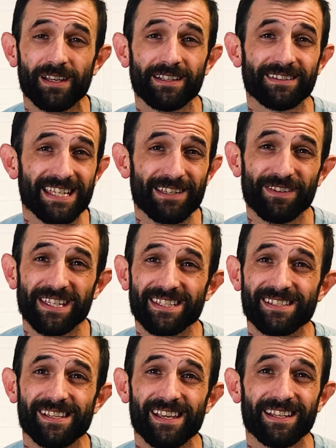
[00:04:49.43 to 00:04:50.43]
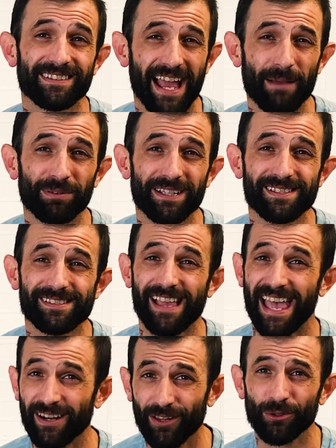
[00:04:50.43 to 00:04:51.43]
TVs, tablets,
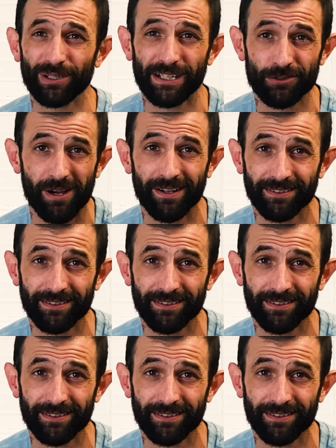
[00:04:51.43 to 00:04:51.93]
and other electronic